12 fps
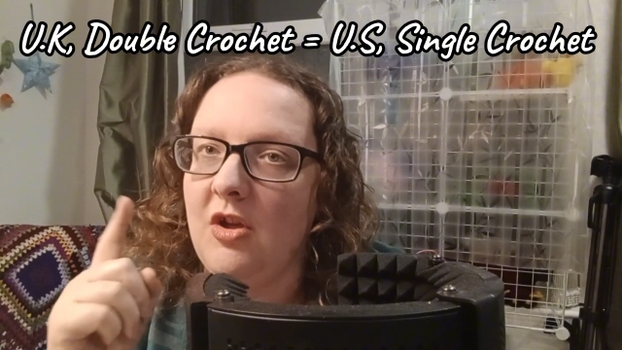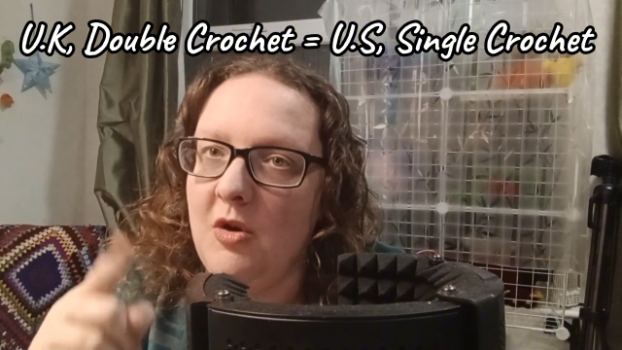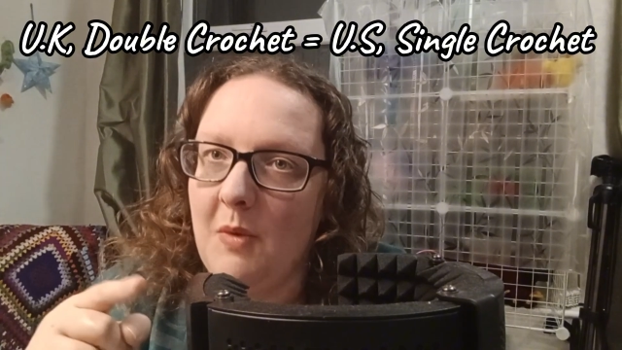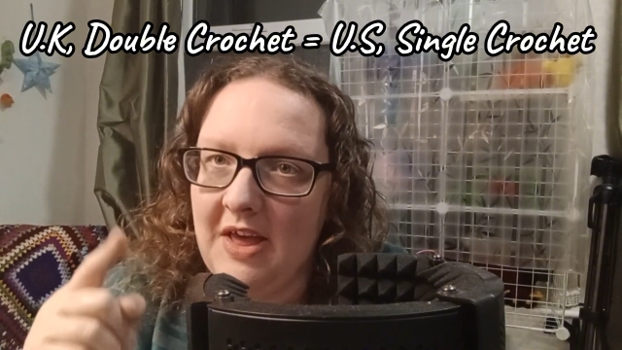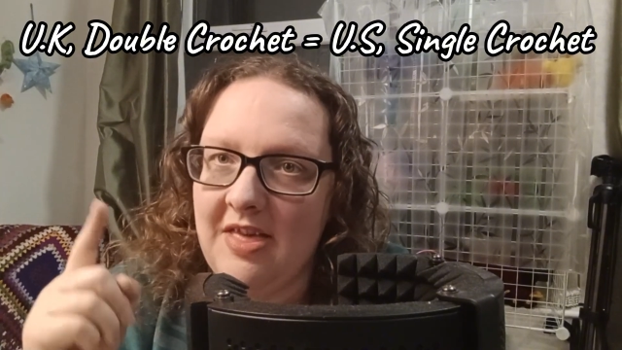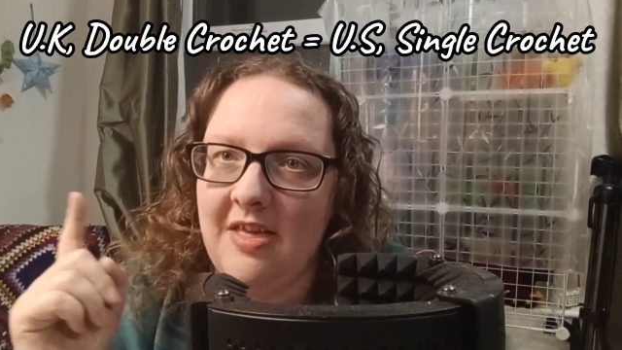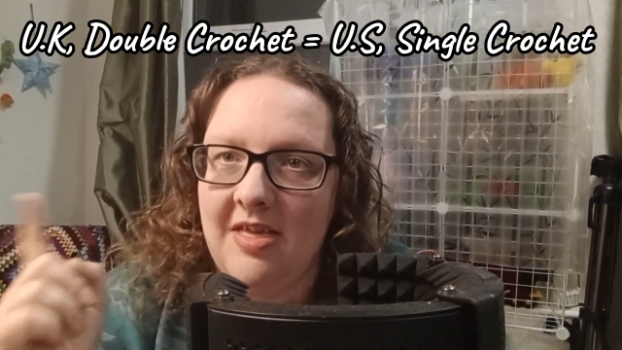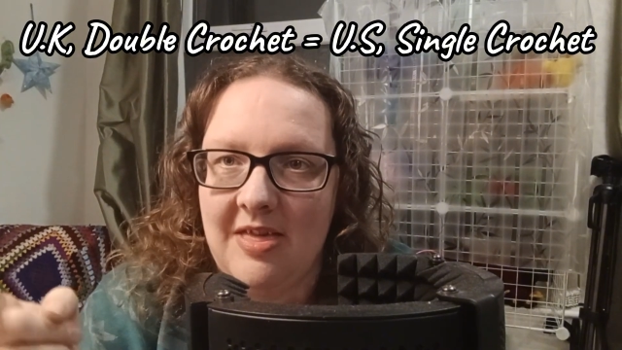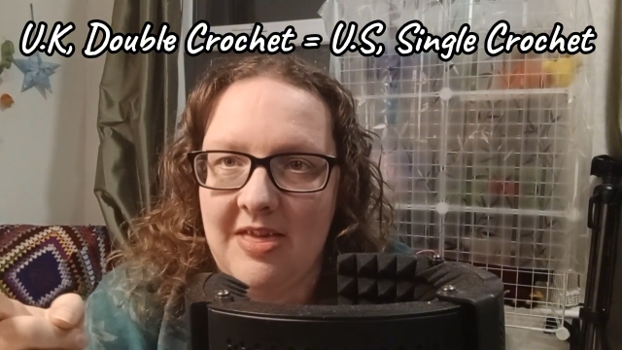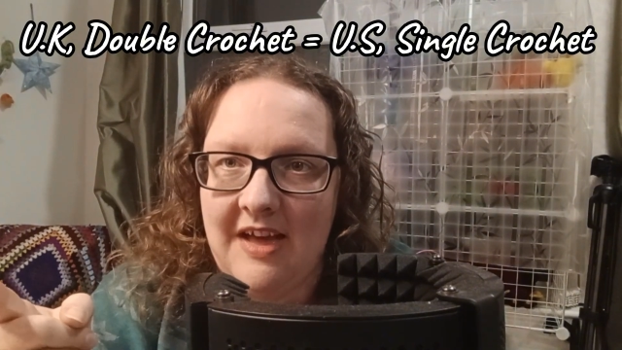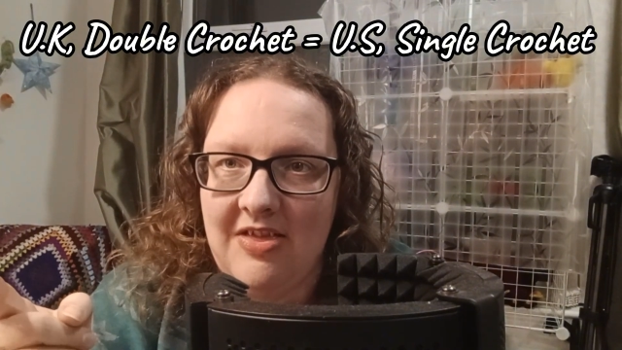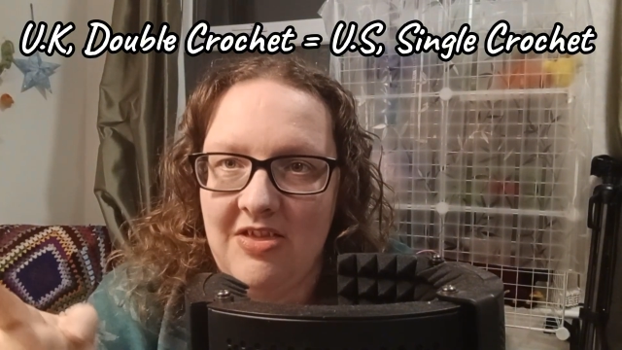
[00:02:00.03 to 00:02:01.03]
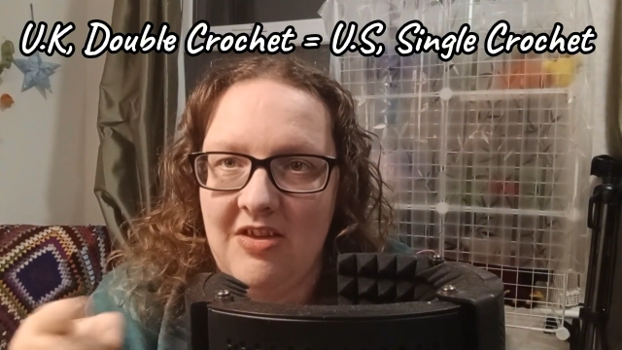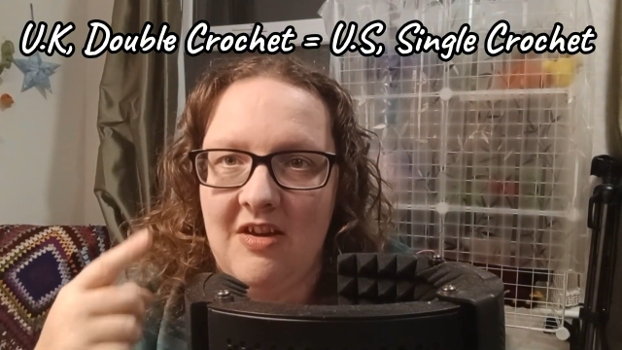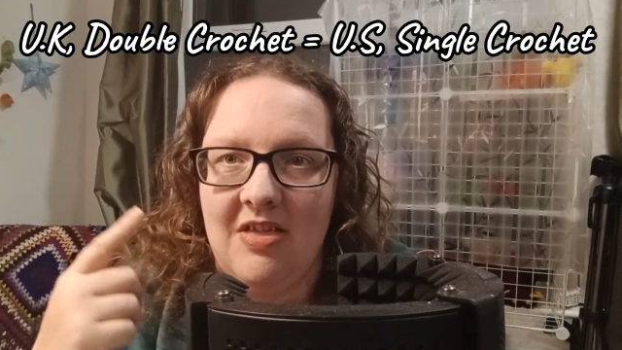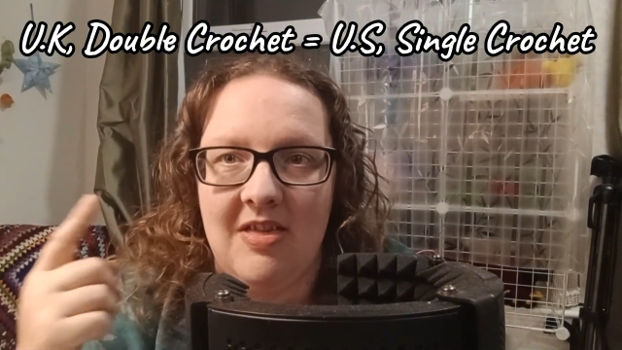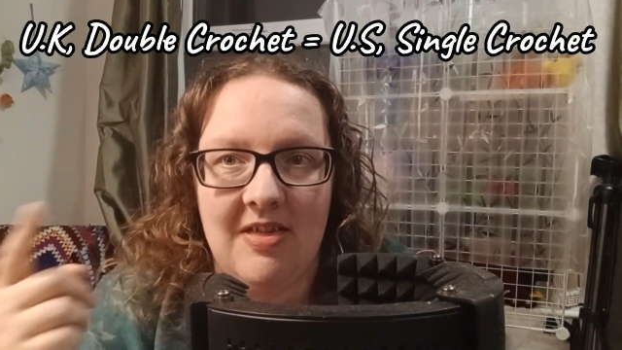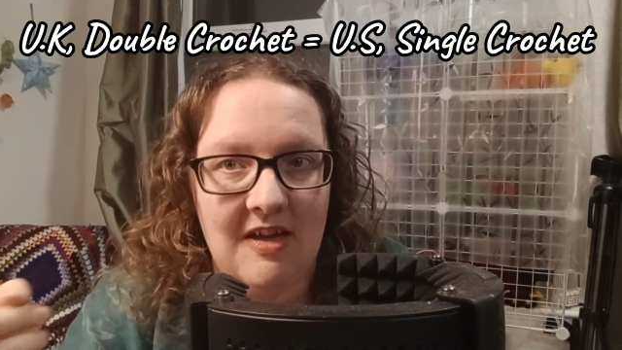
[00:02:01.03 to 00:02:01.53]
you're US it's
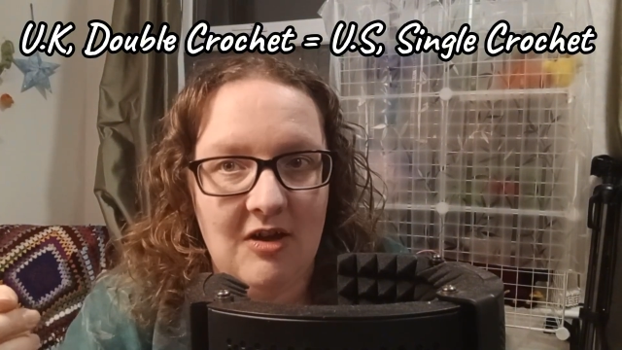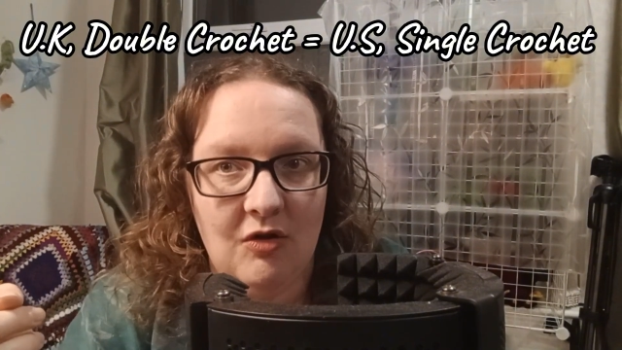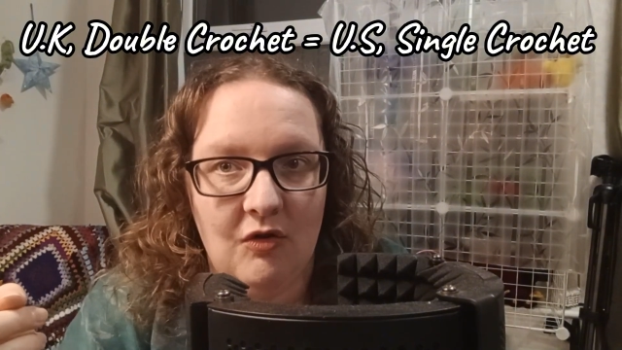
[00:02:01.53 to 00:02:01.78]
standard single